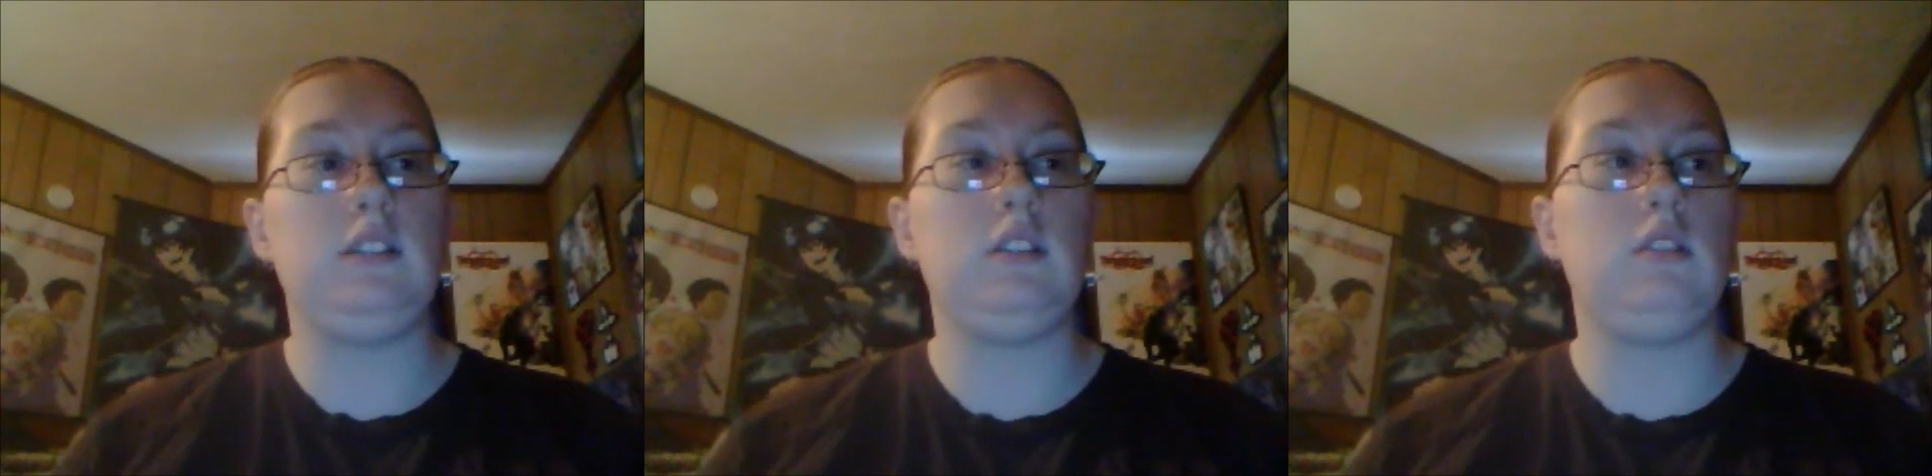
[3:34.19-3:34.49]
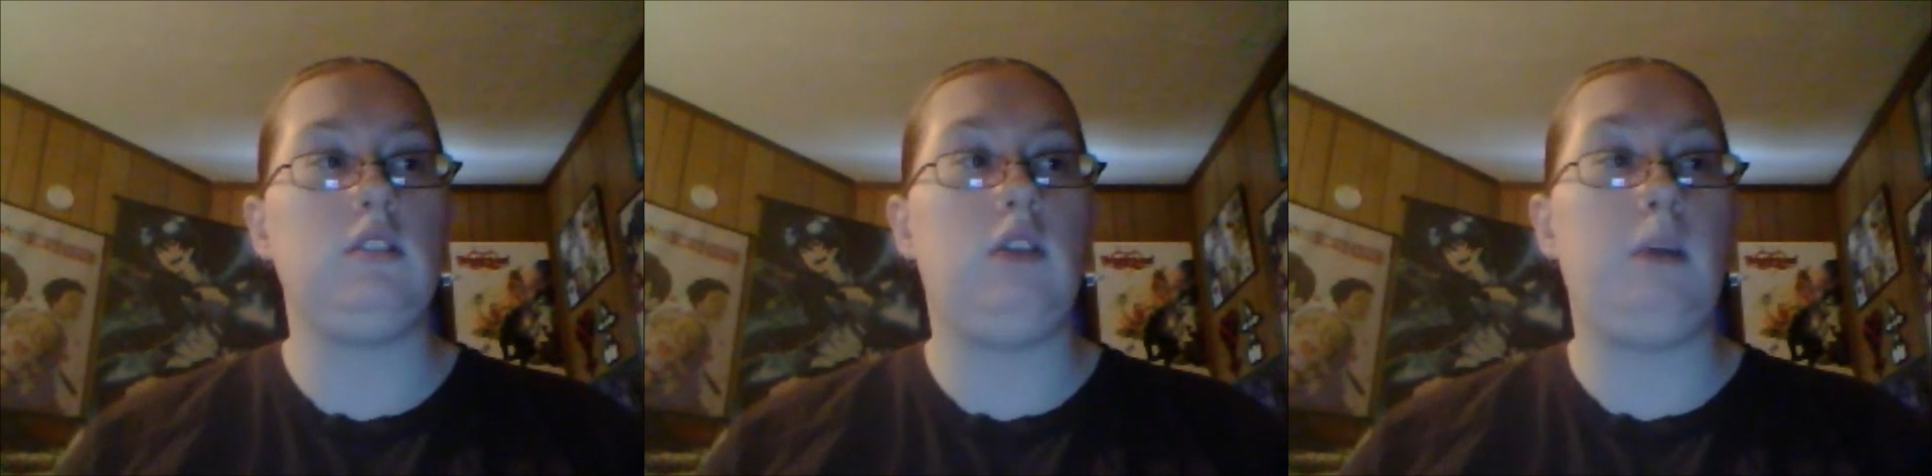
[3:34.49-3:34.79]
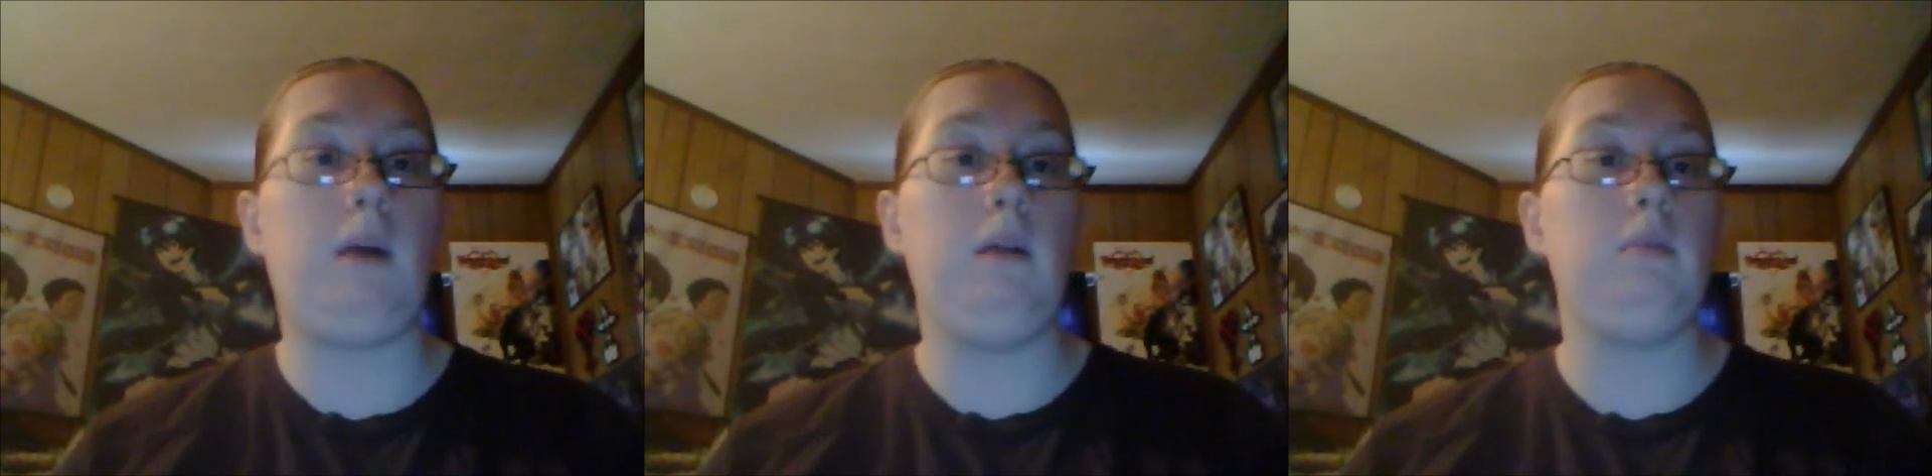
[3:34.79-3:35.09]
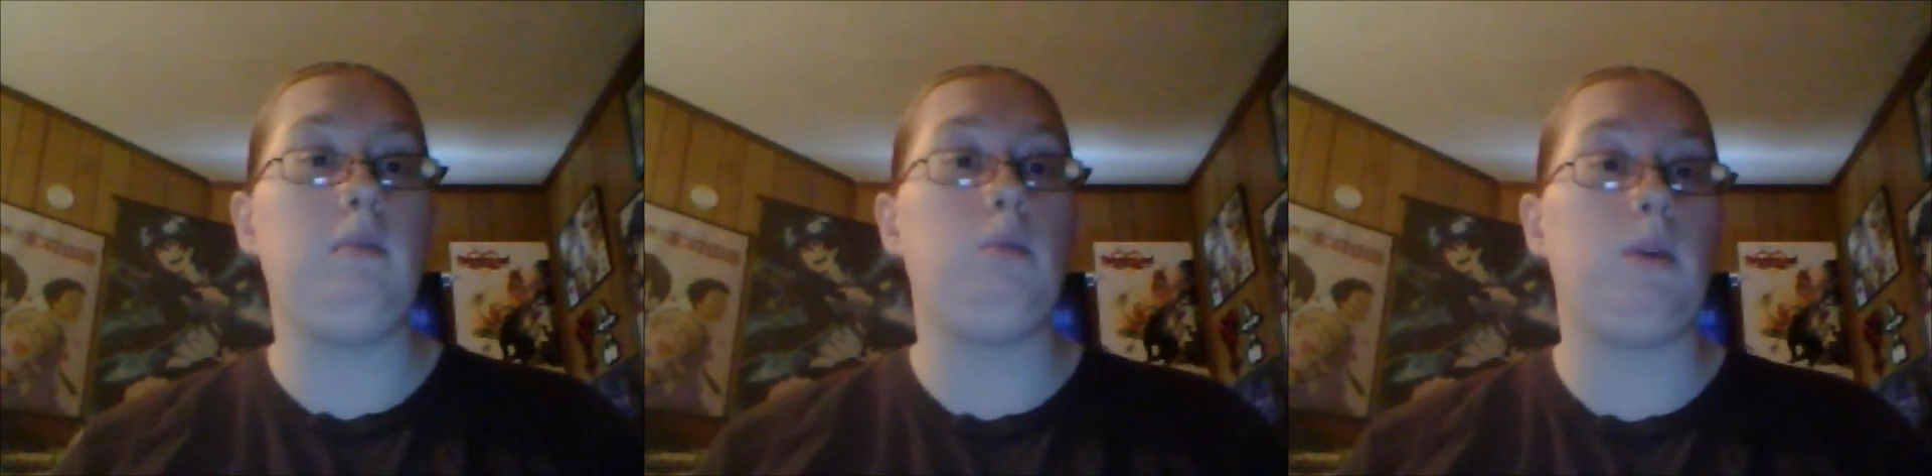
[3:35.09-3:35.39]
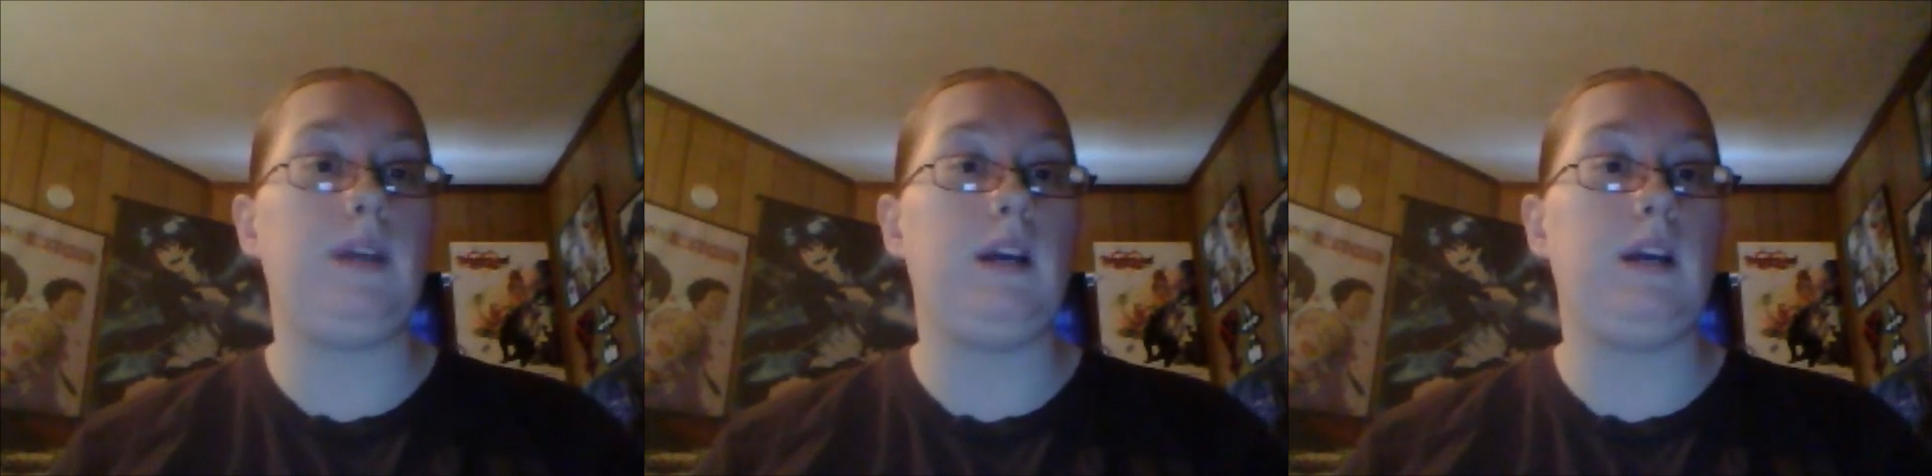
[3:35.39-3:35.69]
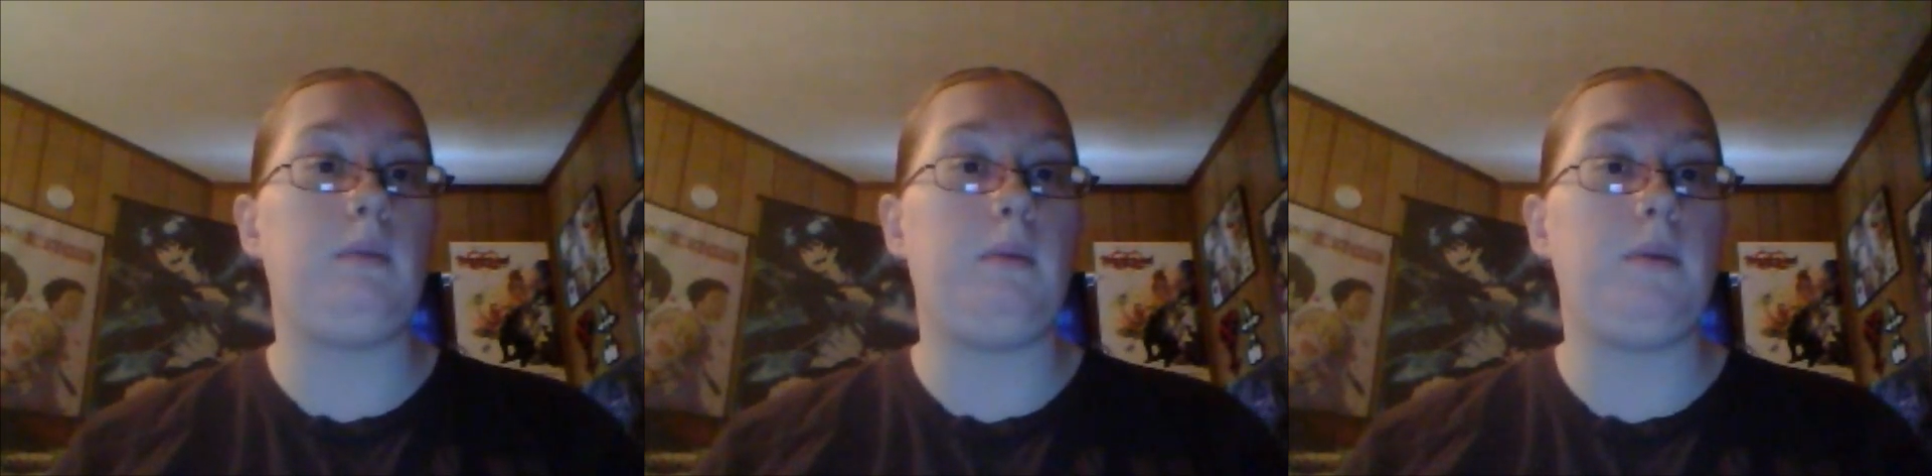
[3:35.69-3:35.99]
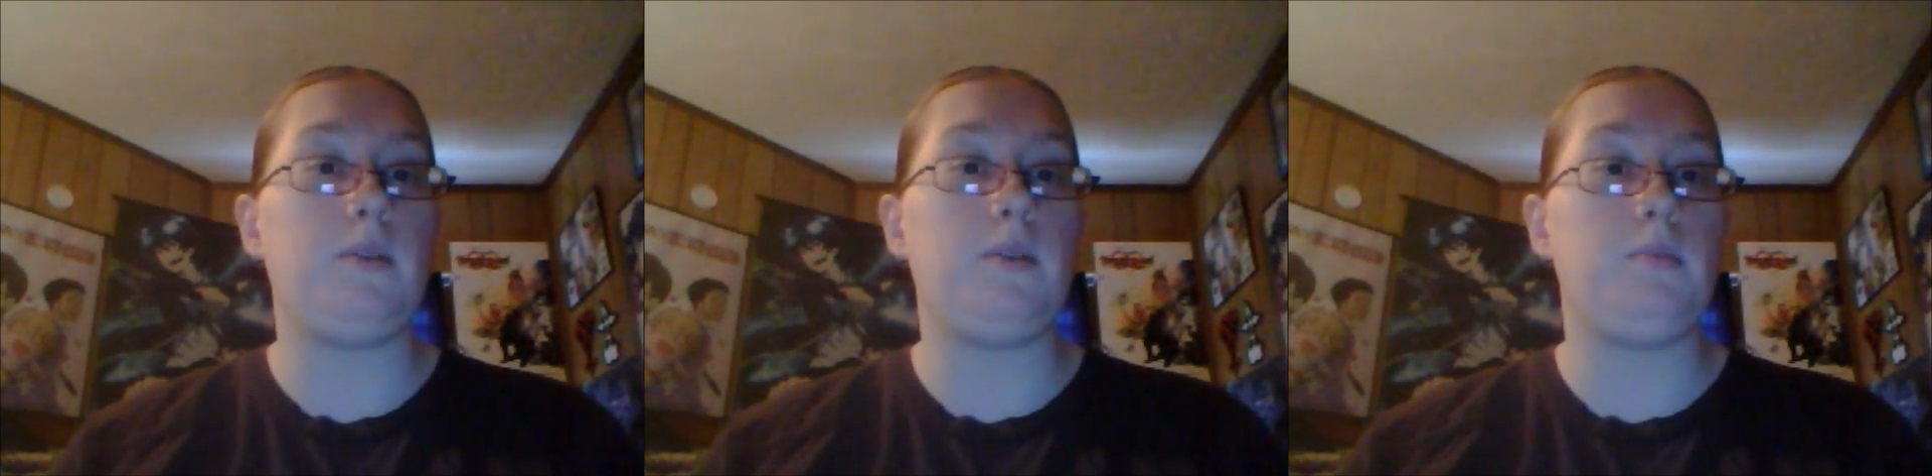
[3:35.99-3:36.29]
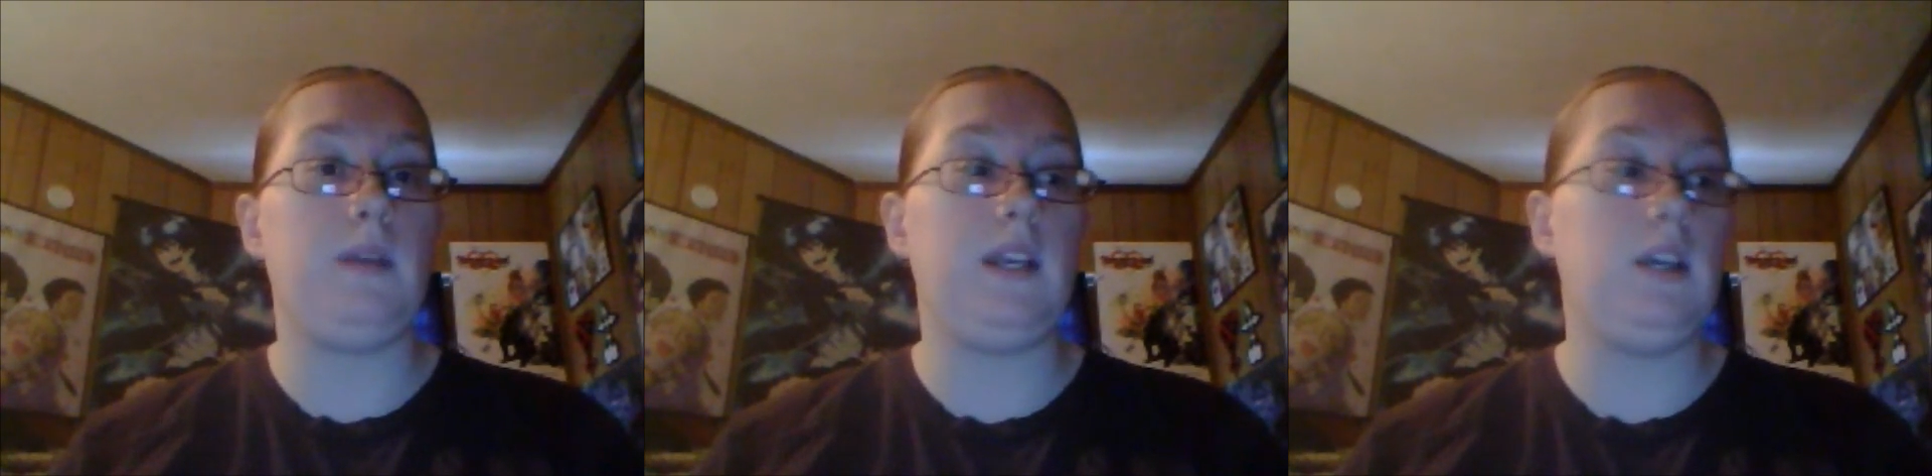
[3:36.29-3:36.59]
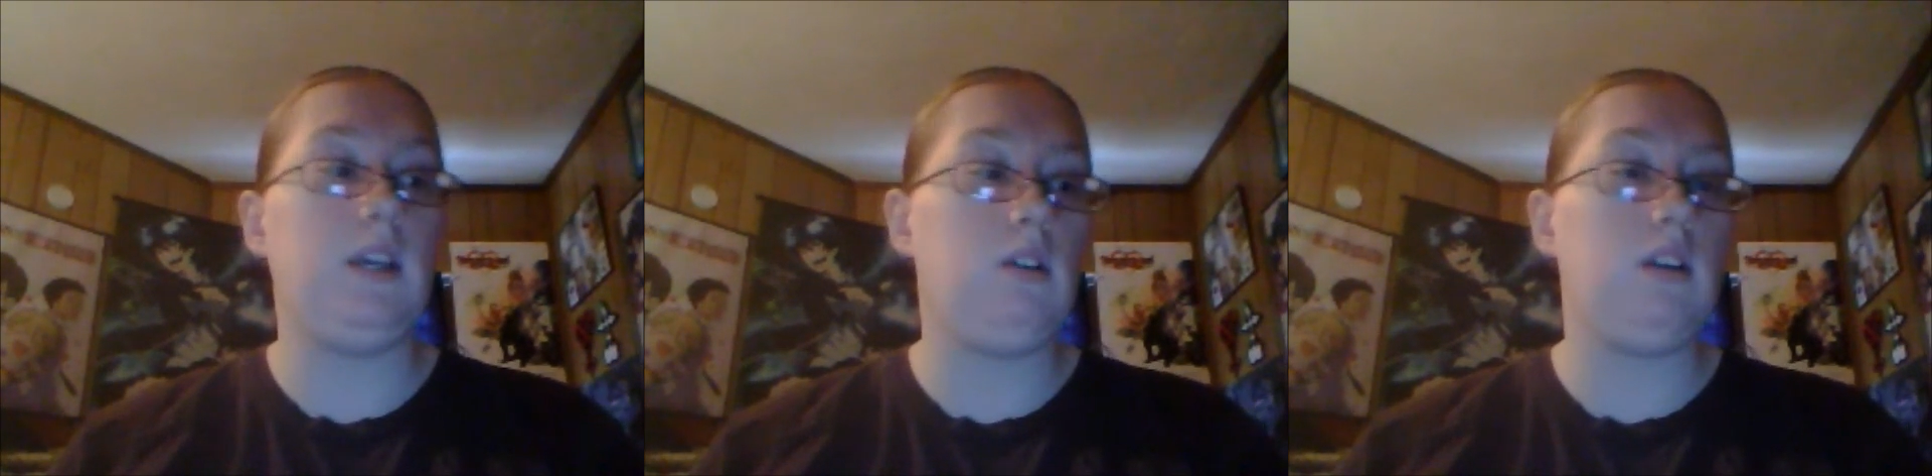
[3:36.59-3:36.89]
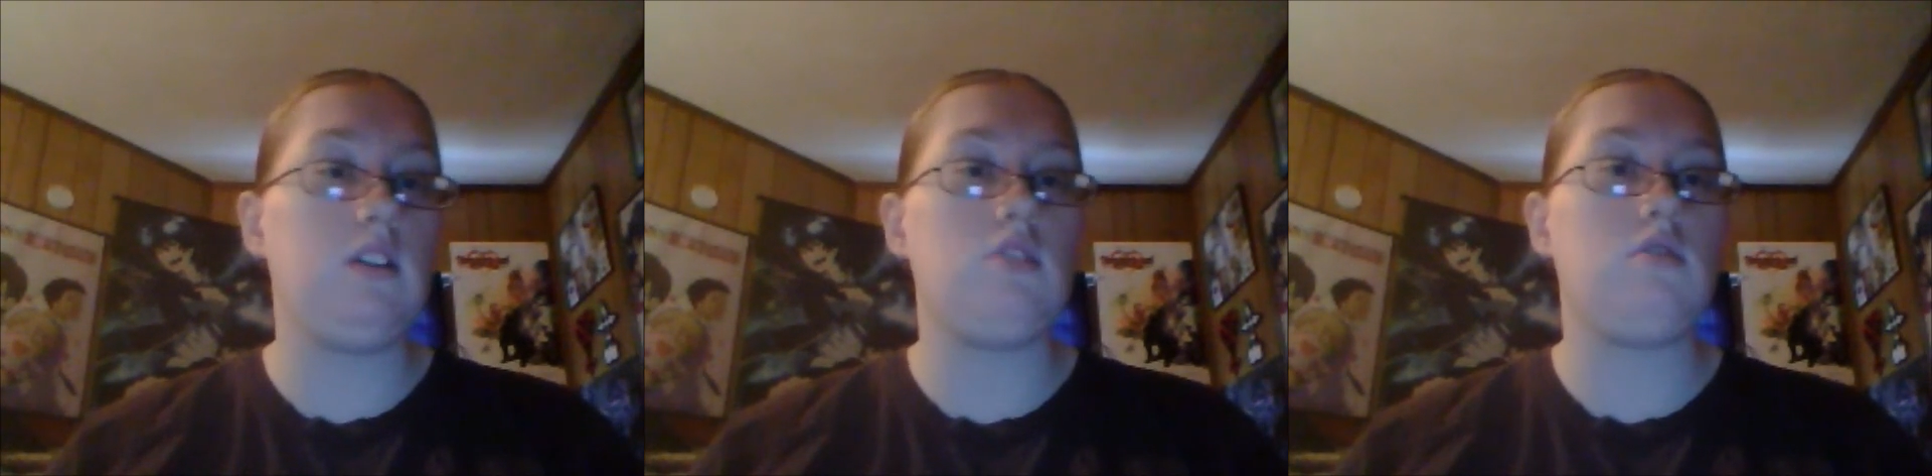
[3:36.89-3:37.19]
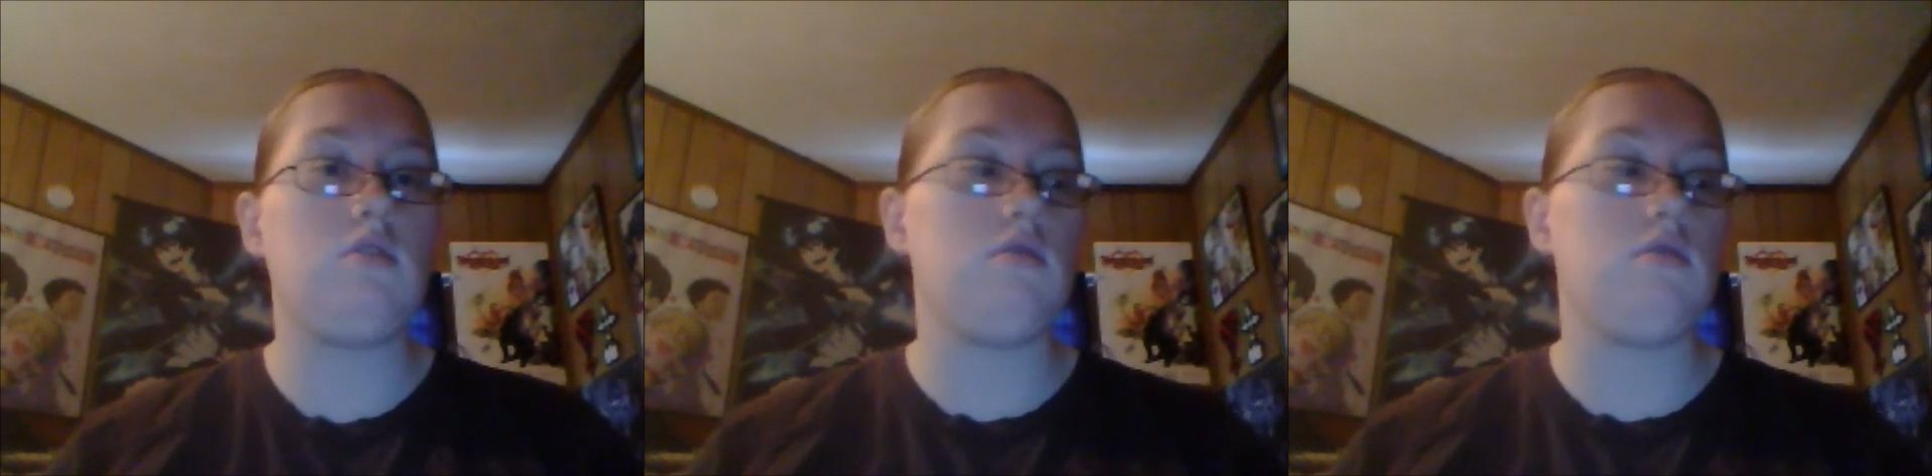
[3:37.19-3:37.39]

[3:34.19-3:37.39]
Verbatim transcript: so I'll probably be working on my brother's blanket, or at least